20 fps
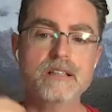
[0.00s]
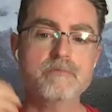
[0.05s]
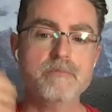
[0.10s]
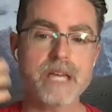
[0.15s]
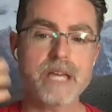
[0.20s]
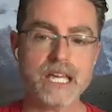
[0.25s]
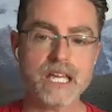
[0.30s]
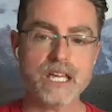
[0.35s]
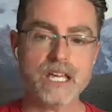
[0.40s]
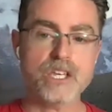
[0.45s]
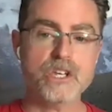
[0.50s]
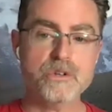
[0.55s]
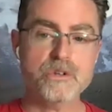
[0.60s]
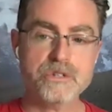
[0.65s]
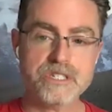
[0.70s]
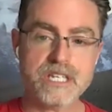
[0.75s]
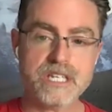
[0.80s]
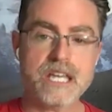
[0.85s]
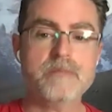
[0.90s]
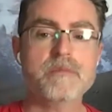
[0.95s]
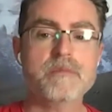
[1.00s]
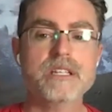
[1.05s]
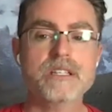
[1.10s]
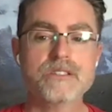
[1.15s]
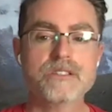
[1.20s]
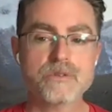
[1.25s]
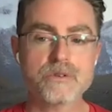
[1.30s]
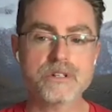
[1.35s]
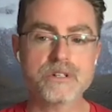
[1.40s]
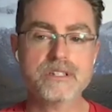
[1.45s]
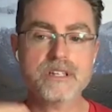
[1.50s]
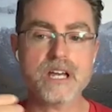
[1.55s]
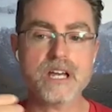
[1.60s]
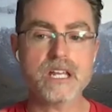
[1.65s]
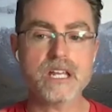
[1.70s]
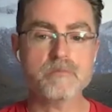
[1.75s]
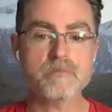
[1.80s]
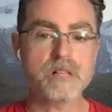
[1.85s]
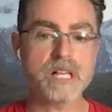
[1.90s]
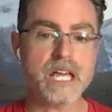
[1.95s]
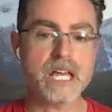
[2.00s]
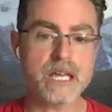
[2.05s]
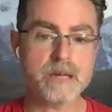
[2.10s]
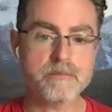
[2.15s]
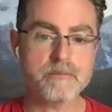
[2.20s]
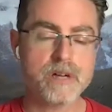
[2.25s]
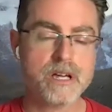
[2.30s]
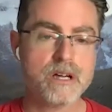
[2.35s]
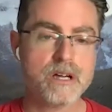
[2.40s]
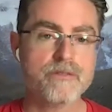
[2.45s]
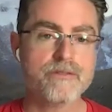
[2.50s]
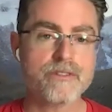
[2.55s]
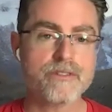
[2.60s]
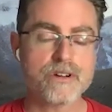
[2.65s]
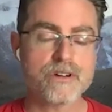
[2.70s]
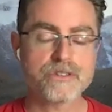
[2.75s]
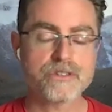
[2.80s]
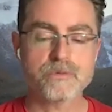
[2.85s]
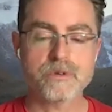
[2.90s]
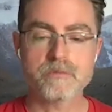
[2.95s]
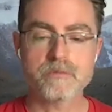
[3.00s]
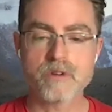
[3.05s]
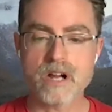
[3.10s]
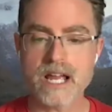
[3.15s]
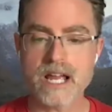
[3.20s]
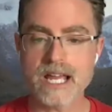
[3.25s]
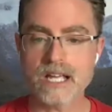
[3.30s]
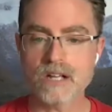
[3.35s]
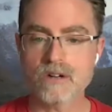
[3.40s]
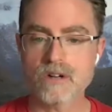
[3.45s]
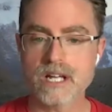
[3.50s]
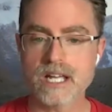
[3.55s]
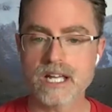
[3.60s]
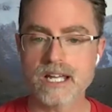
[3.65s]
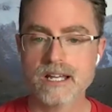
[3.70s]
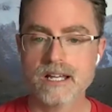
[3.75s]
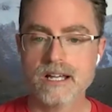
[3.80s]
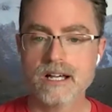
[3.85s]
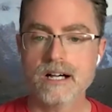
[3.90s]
making you statements or assigning blame first when we're angry,